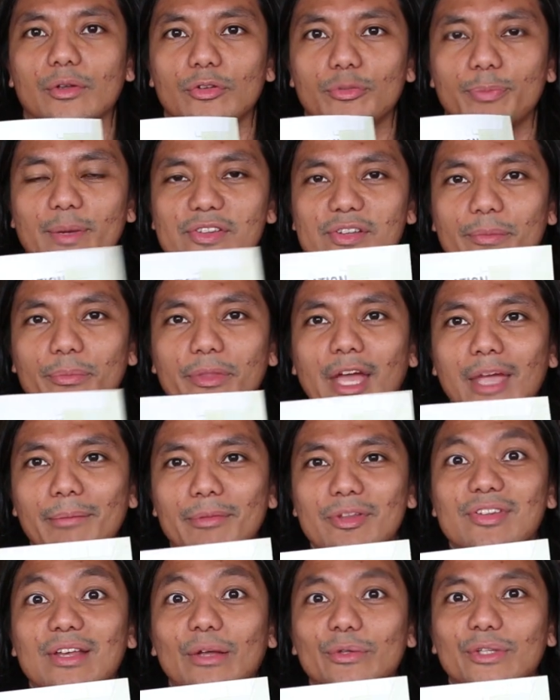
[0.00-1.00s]
spent some
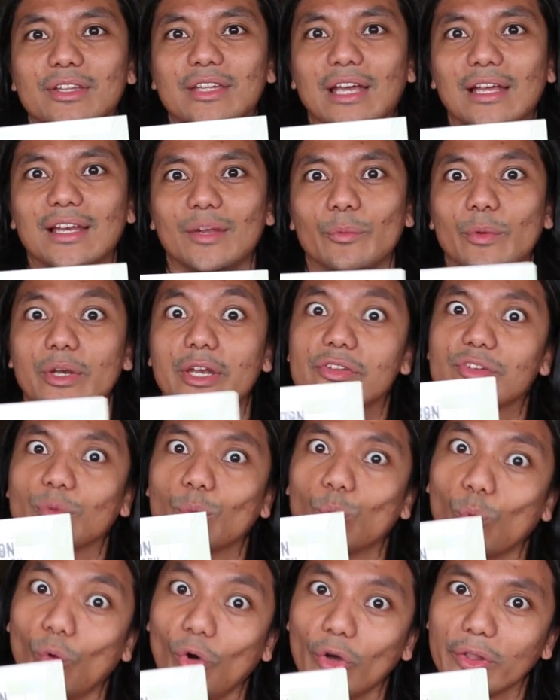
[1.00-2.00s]
time in southern Thailand where there's a
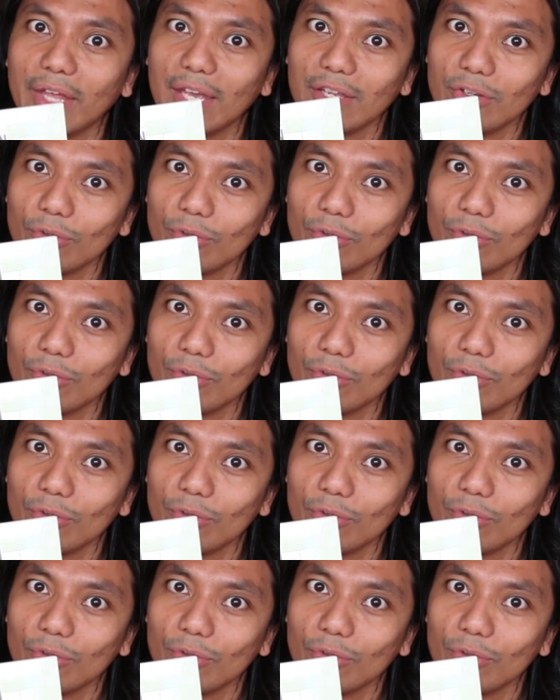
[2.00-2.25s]
war there.